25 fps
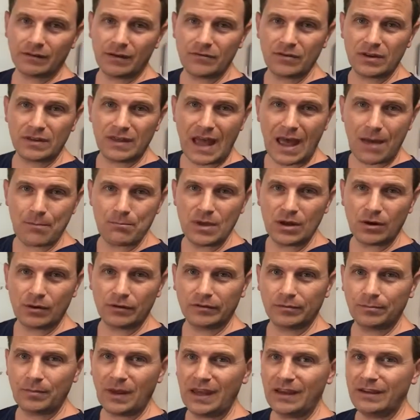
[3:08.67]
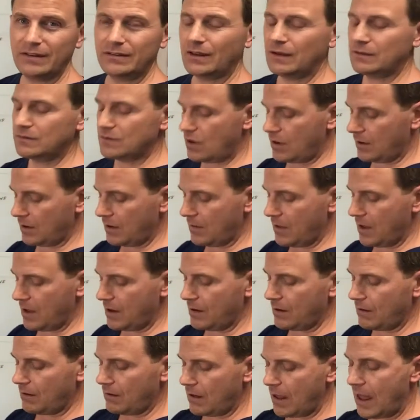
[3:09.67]
live in that middle space. I talk about
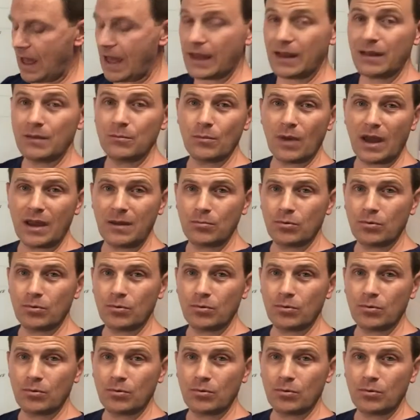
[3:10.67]
it a lot in my